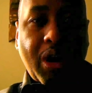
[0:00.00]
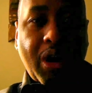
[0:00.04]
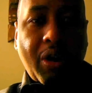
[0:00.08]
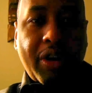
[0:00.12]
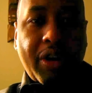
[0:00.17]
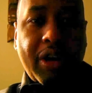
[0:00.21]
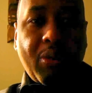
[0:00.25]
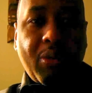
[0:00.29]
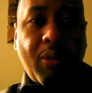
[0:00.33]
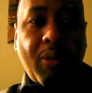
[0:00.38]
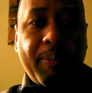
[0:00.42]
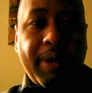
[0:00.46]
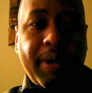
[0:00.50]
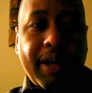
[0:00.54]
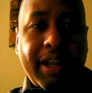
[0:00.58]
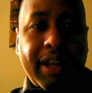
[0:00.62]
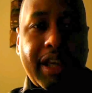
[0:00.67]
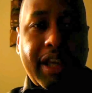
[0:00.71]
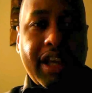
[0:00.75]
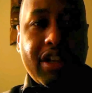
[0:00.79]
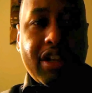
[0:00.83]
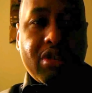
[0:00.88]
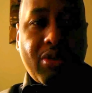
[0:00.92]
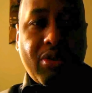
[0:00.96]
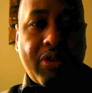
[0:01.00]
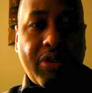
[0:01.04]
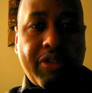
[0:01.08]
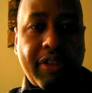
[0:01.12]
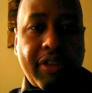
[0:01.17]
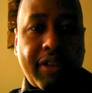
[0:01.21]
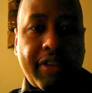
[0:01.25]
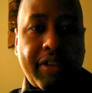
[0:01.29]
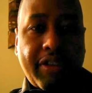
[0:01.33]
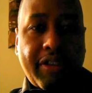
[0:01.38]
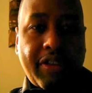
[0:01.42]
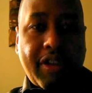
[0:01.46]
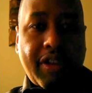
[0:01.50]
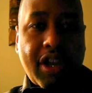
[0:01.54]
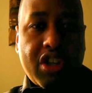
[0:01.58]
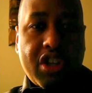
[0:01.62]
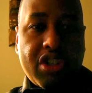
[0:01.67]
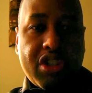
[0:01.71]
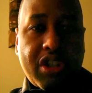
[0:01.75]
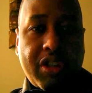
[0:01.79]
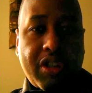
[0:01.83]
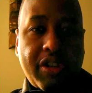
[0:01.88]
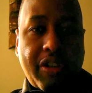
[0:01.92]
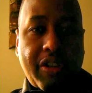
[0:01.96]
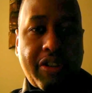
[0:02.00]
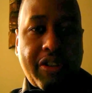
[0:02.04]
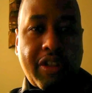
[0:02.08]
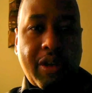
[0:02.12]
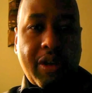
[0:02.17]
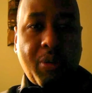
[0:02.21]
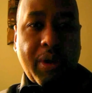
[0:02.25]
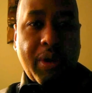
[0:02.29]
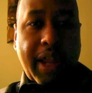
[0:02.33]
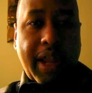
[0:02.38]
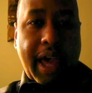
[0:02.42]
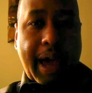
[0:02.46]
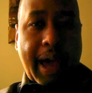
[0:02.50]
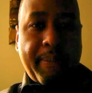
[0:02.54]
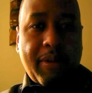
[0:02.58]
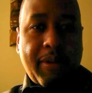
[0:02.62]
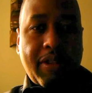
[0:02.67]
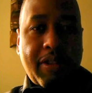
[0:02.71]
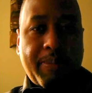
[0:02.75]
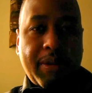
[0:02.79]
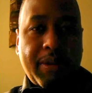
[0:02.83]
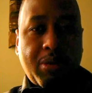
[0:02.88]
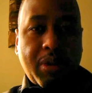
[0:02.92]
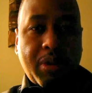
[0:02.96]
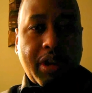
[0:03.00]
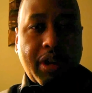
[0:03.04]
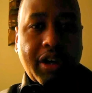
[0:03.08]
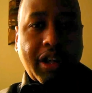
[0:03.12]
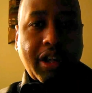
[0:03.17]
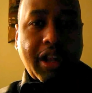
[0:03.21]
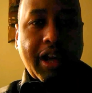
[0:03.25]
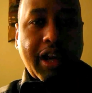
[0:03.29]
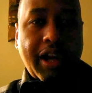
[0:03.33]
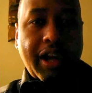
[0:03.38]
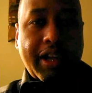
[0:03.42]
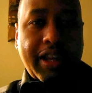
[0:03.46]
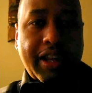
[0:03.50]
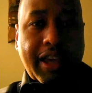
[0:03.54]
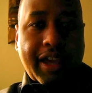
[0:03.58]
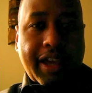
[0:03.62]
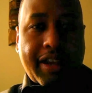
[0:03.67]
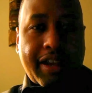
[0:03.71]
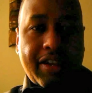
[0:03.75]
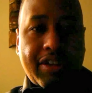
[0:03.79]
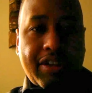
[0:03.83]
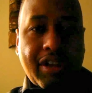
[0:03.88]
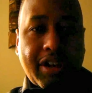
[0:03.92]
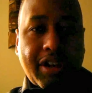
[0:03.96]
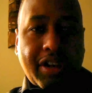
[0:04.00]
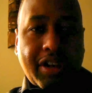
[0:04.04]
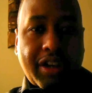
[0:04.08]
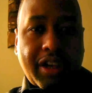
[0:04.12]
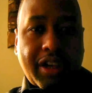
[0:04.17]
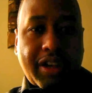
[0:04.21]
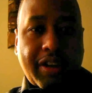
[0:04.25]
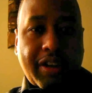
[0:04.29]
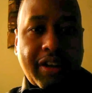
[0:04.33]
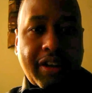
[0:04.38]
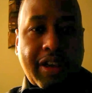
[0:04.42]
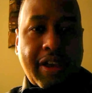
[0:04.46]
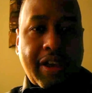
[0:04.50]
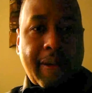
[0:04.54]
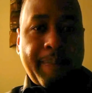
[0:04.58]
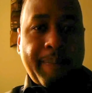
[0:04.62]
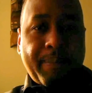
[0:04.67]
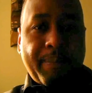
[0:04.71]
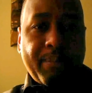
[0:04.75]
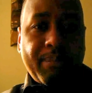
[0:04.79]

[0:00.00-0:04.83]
Well, it will be an interesting discussion to see what happens between Kline and Duncan.